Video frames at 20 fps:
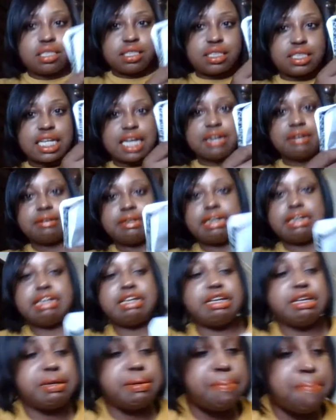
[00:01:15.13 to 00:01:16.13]
So,
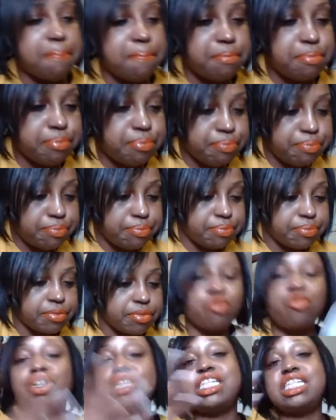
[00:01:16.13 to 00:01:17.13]

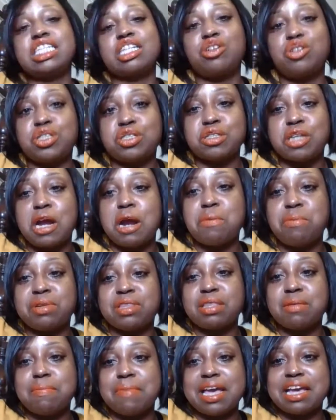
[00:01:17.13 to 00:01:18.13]
we're just gonna start with
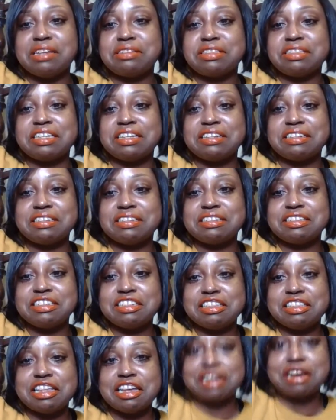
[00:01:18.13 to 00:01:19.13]
the basics,
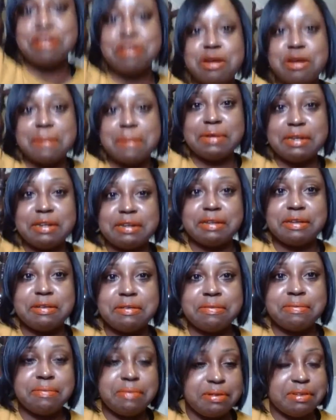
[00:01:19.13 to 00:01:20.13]
like I normally
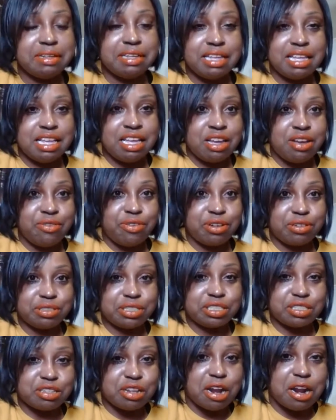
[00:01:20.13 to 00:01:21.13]
do. I'm gonna
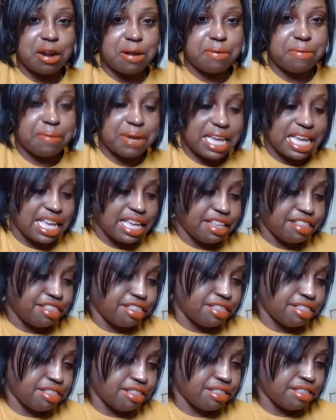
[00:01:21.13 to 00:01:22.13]
start with
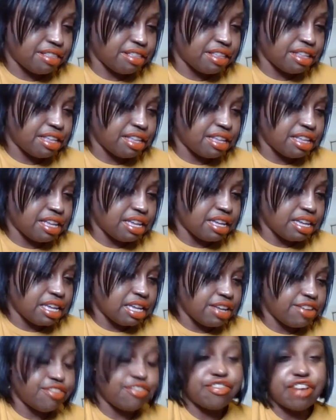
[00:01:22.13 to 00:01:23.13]

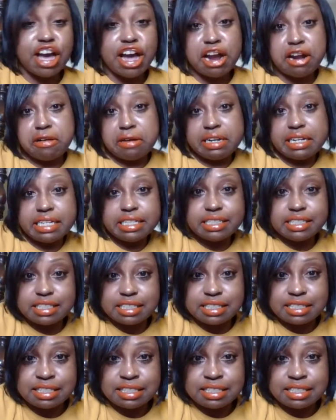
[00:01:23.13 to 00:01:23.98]
virus.